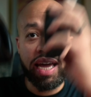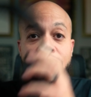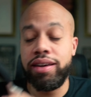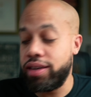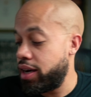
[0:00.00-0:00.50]

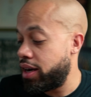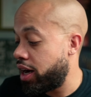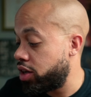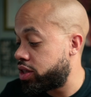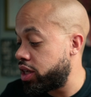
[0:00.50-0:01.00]
And
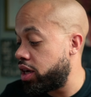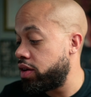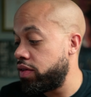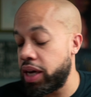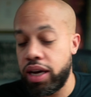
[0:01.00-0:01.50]
I'll
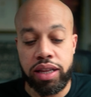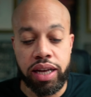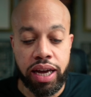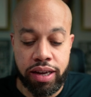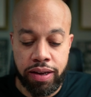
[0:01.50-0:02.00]
tell you,
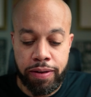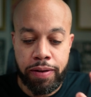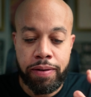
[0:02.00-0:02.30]
man, like